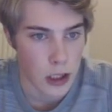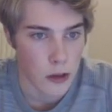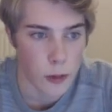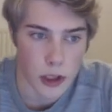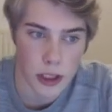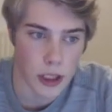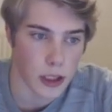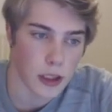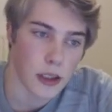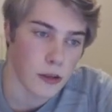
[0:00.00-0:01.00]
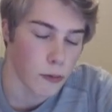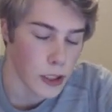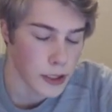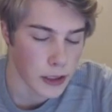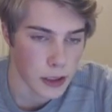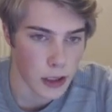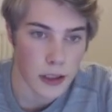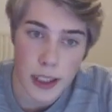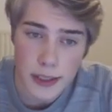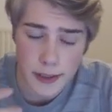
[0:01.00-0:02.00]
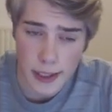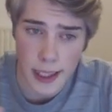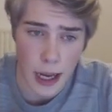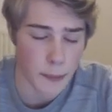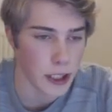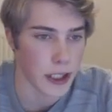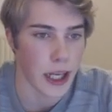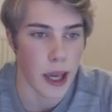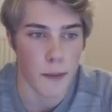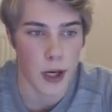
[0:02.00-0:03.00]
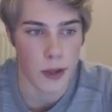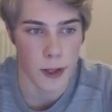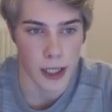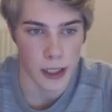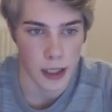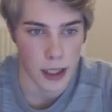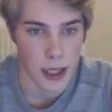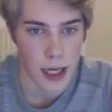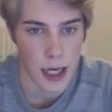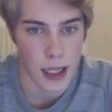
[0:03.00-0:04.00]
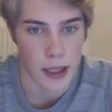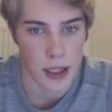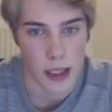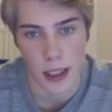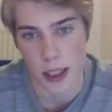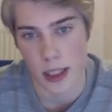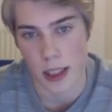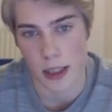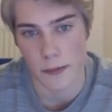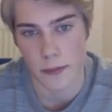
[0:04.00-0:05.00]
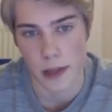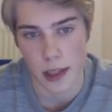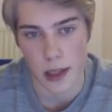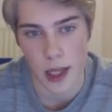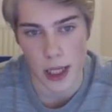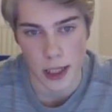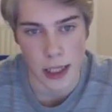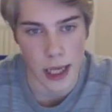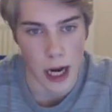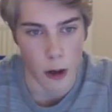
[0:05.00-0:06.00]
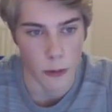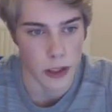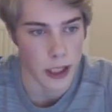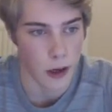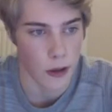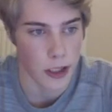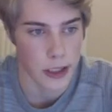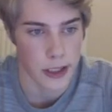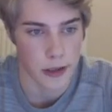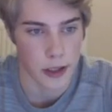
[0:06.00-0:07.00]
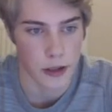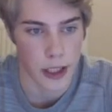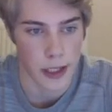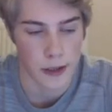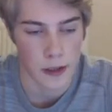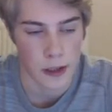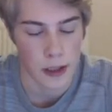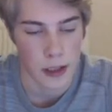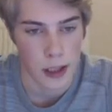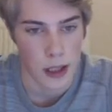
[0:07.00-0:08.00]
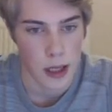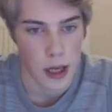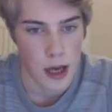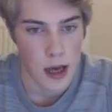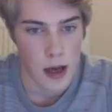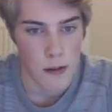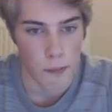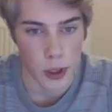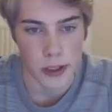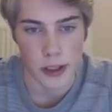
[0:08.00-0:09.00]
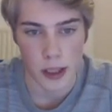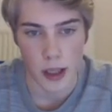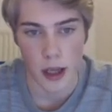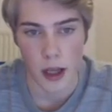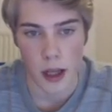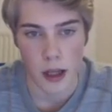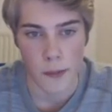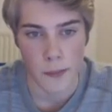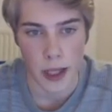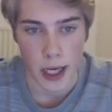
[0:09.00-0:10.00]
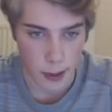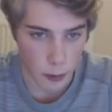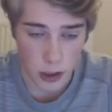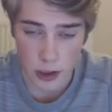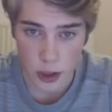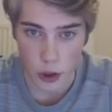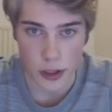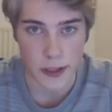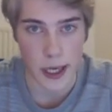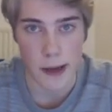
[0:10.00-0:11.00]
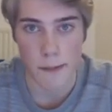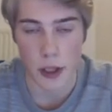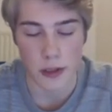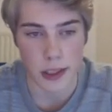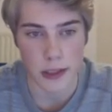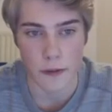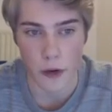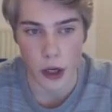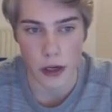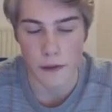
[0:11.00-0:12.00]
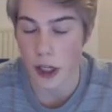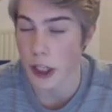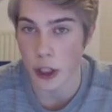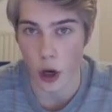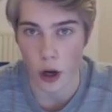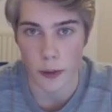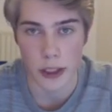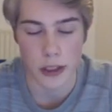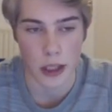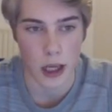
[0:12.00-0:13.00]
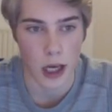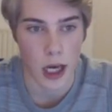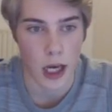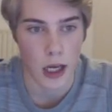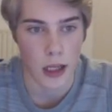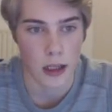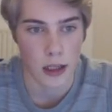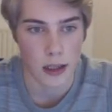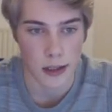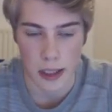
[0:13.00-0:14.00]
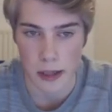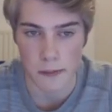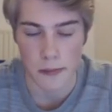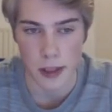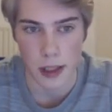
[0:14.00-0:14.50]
Well, the reason this did happen in the game, by the way, and um, I think Erwin calculated it till the end. But um, I wanted to show this game because it's a very, very common uh, theme